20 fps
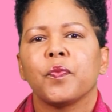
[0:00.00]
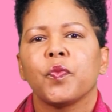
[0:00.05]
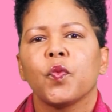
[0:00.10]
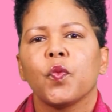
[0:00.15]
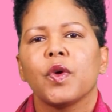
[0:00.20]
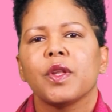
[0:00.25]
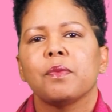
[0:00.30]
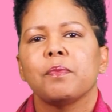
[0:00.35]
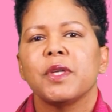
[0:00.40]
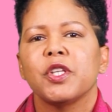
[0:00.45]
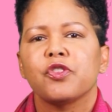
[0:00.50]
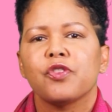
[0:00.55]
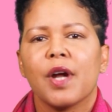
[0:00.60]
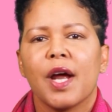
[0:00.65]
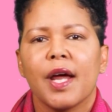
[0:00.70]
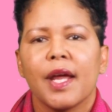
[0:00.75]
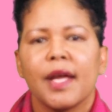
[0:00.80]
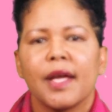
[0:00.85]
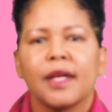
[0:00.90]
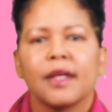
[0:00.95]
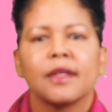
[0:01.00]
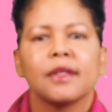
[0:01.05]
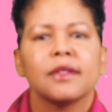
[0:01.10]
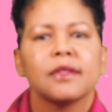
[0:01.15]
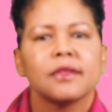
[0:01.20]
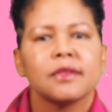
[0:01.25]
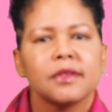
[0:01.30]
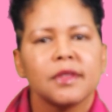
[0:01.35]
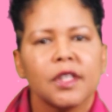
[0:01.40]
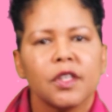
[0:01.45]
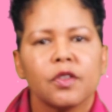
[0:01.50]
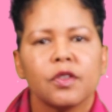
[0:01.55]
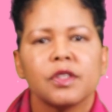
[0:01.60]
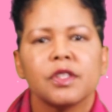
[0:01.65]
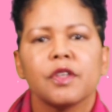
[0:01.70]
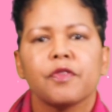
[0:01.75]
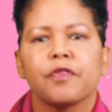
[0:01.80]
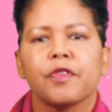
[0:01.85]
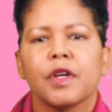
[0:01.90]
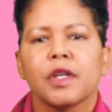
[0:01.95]
with me trying,
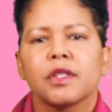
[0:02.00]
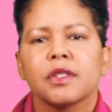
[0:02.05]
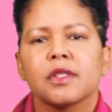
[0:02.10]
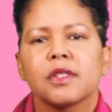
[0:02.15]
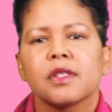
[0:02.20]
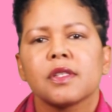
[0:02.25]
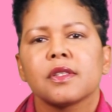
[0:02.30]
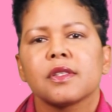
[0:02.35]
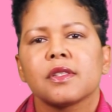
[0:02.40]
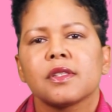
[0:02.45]
different